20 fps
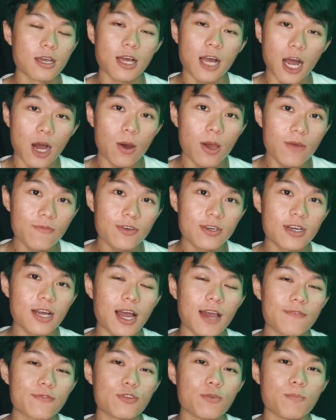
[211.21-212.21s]
However, I
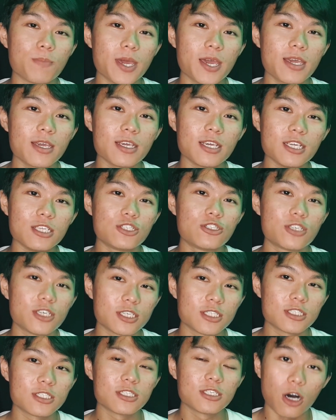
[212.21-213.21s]
have to pay
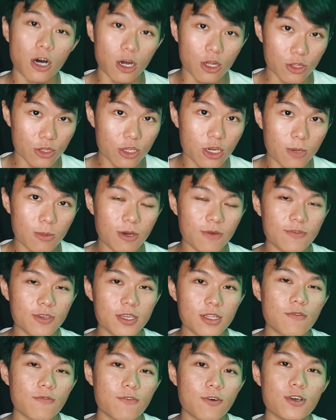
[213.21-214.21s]
interest on top of
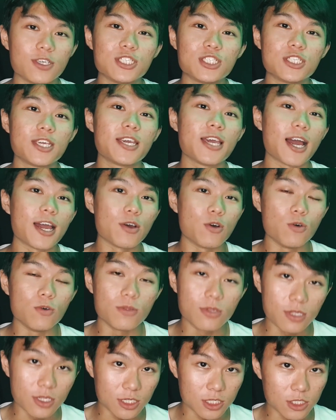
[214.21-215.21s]
it for each day I
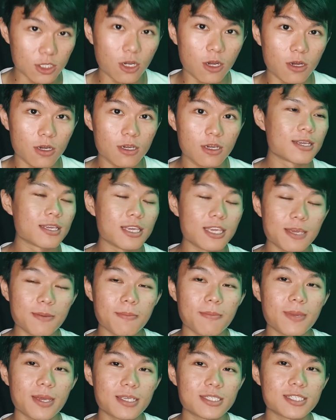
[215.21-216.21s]
own the stock. It
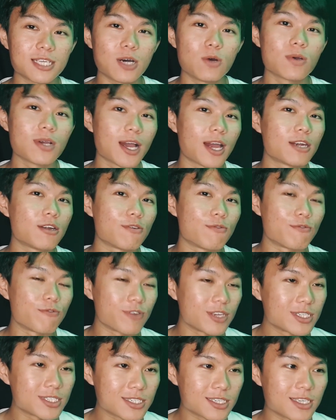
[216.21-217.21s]
may sound kind of
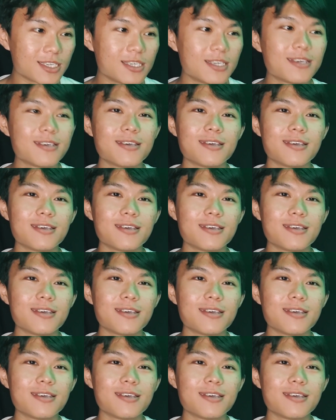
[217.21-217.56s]
risky.